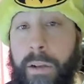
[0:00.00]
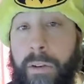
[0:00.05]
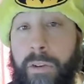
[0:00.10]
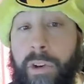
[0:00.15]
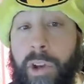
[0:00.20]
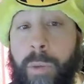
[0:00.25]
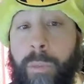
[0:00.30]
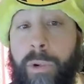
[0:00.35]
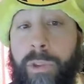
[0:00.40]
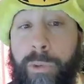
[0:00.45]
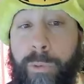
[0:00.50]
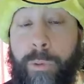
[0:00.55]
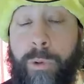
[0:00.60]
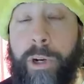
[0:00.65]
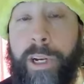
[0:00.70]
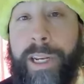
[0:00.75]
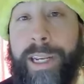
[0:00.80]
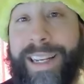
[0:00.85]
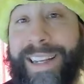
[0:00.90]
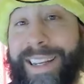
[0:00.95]
Number
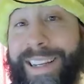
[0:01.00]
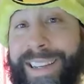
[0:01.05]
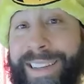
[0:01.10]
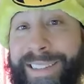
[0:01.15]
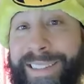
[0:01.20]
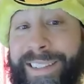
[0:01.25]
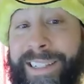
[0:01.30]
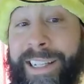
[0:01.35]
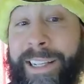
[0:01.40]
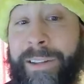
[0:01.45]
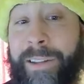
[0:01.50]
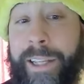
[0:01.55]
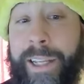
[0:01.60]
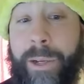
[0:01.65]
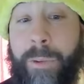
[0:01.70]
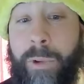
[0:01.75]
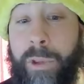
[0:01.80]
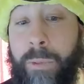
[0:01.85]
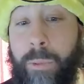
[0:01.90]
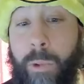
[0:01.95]
three is
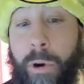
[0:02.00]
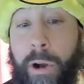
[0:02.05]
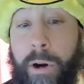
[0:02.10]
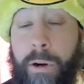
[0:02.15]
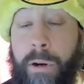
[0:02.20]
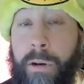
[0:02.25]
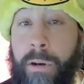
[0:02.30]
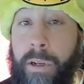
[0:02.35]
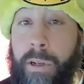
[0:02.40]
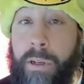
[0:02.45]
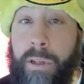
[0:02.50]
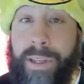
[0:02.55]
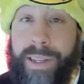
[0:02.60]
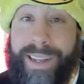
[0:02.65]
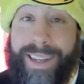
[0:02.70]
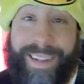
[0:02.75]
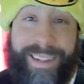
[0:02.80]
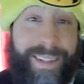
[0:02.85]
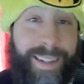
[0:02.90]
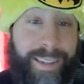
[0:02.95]
dealing with water.
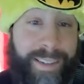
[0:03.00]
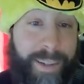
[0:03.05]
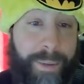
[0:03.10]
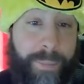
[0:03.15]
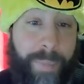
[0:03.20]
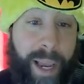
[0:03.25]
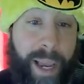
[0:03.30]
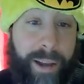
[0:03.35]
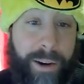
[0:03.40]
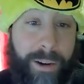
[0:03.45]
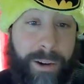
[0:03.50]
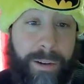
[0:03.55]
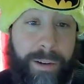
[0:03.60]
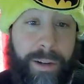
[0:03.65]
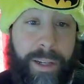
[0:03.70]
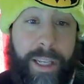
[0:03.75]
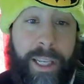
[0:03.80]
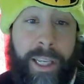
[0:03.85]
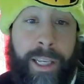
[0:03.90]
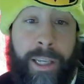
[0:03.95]
It doesn't matter
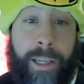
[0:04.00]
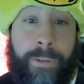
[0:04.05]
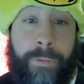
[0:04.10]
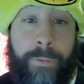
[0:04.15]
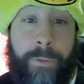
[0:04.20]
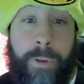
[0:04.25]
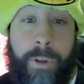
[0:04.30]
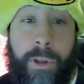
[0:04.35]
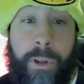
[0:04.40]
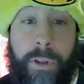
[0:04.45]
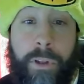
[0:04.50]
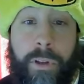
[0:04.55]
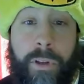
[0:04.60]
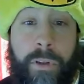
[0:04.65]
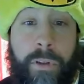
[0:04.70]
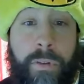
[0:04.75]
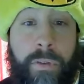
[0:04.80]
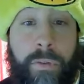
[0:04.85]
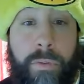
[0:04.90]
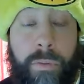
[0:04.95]
if
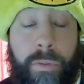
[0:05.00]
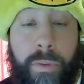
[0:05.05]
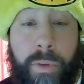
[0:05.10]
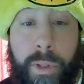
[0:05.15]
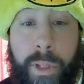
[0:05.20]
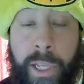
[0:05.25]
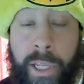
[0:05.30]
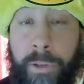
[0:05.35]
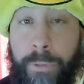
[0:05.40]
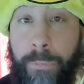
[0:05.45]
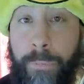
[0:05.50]
it's